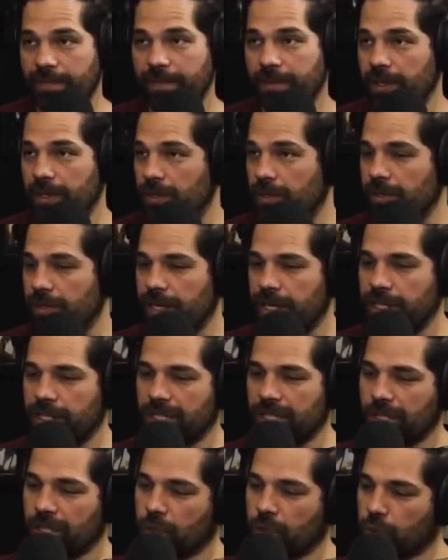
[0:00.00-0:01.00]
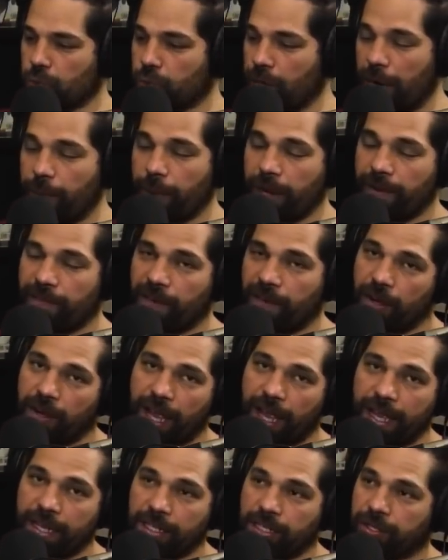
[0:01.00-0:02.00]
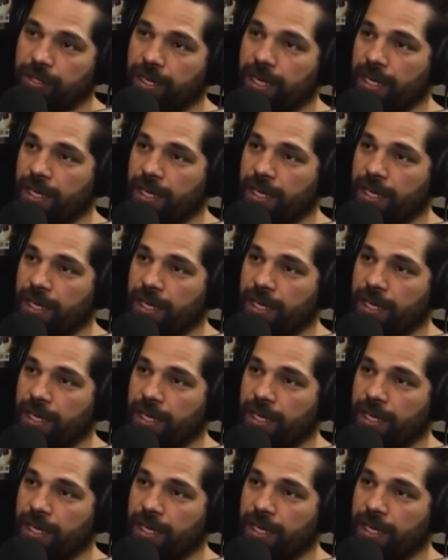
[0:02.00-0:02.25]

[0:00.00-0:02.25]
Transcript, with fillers: for the Golden Age is a great way for you to enter